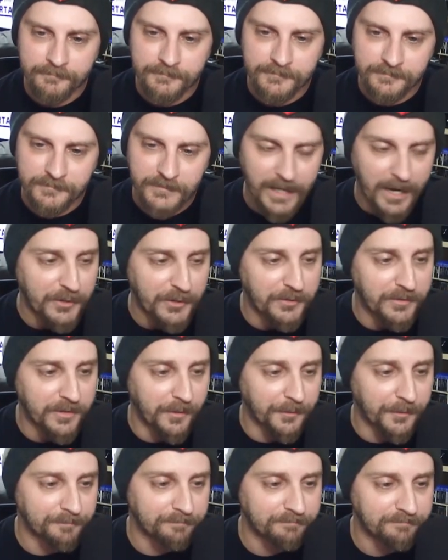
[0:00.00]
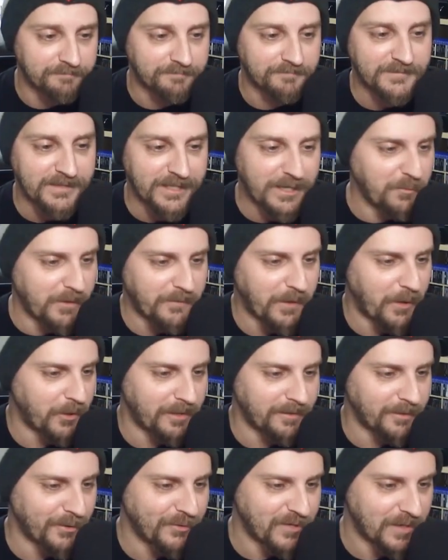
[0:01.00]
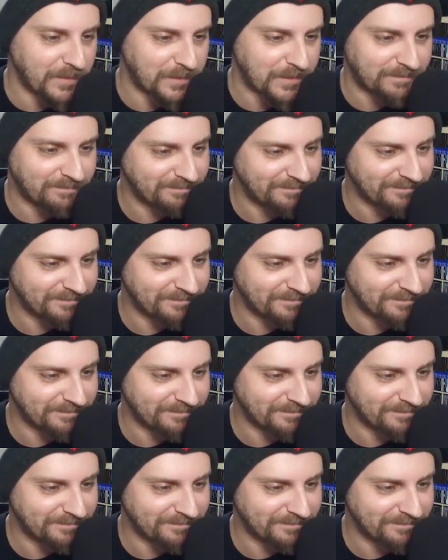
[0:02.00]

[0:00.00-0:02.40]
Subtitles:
Now you know. See, we've already learned something.